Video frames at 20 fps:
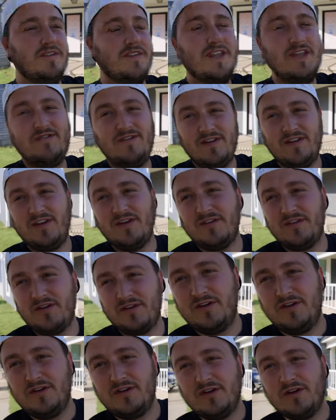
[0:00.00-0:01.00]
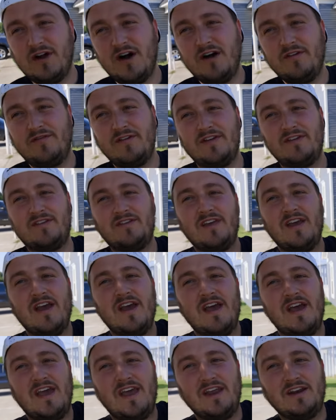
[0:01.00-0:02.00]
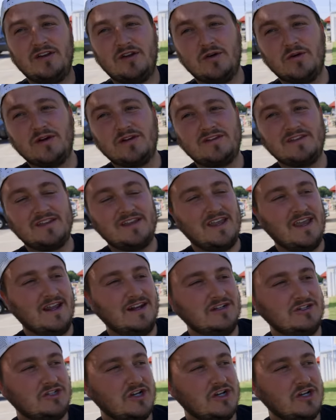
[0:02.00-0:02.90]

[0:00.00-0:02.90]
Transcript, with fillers: leaving the other Good Good office and going to the candy